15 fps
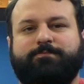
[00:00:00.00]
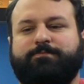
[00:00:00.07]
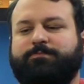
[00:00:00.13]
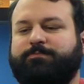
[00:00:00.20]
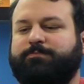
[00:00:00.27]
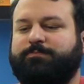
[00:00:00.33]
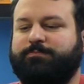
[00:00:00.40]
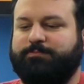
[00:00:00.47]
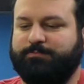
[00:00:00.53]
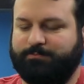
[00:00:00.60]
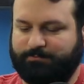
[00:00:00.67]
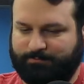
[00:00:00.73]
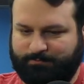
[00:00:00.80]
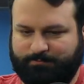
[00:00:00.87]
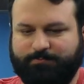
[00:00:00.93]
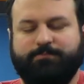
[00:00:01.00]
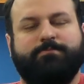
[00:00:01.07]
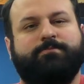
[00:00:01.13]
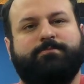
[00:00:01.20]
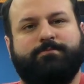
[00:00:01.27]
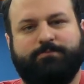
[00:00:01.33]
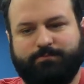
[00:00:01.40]

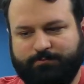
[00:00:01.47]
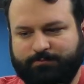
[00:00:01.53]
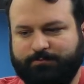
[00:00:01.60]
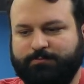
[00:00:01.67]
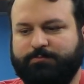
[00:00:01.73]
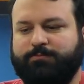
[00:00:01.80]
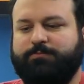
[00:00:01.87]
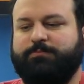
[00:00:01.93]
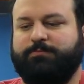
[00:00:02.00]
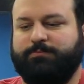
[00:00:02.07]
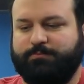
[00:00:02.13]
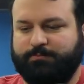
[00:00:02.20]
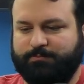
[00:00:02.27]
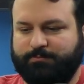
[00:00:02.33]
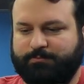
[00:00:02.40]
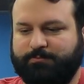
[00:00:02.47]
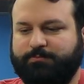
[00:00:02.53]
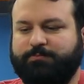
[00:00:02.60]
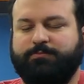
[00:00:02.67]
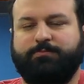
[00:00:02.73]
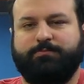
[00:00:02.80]
(silent)